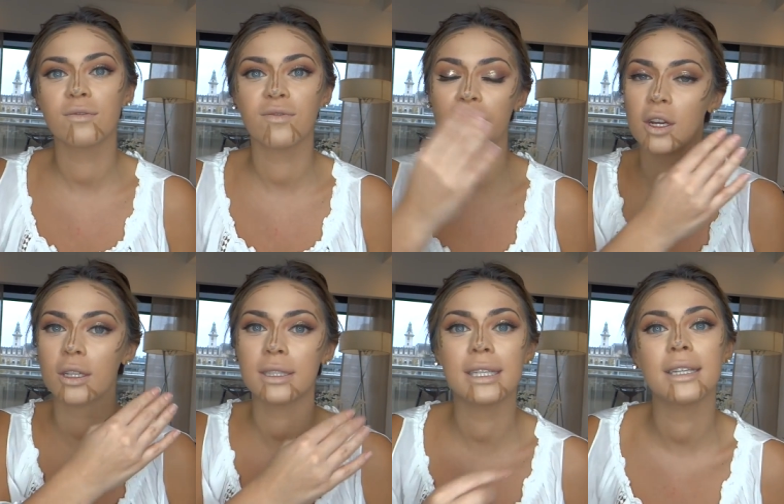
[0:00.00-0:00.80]
for the
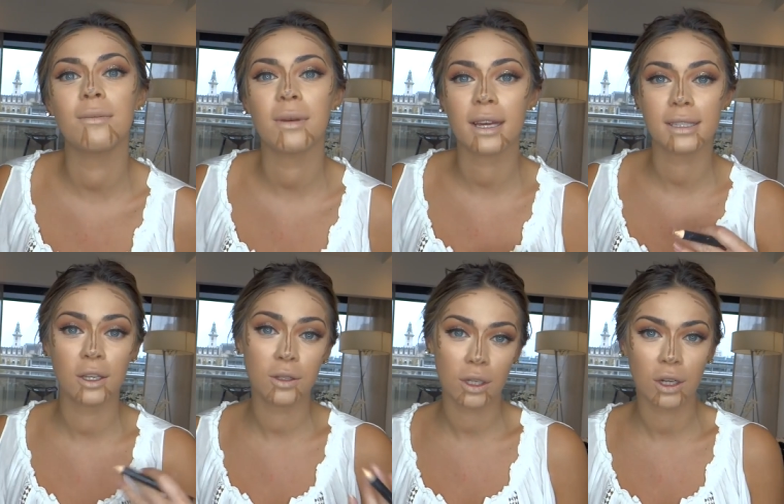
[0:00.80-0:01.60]
concealing because I
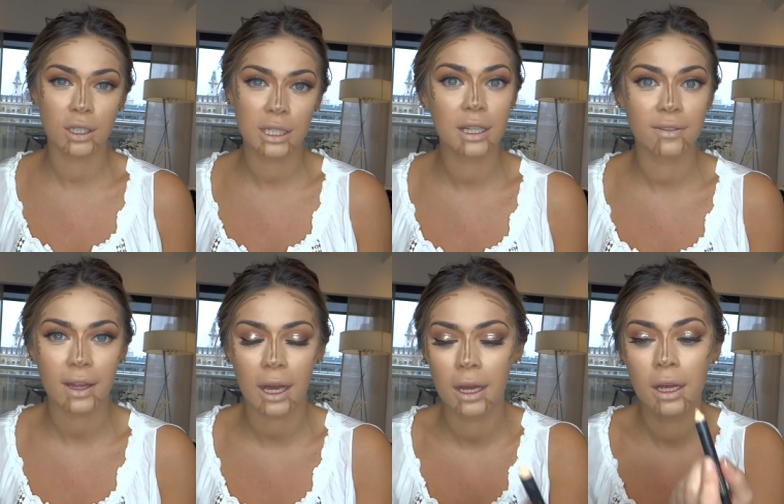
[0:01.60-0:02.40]
use the concealer for
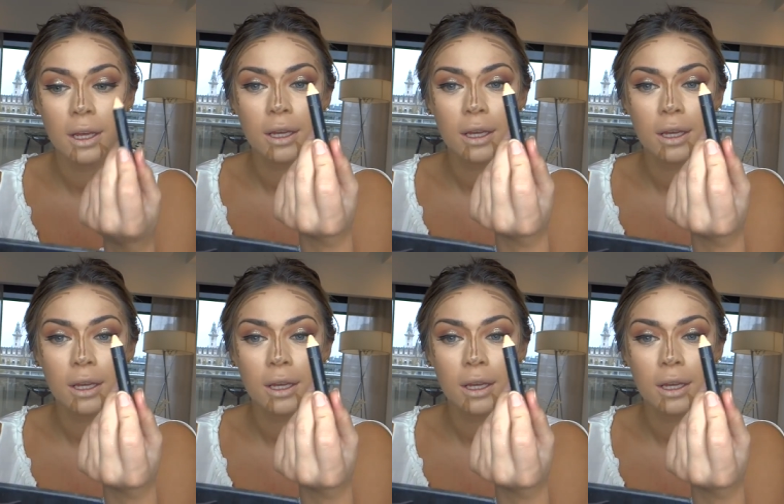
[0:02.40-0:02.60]
that.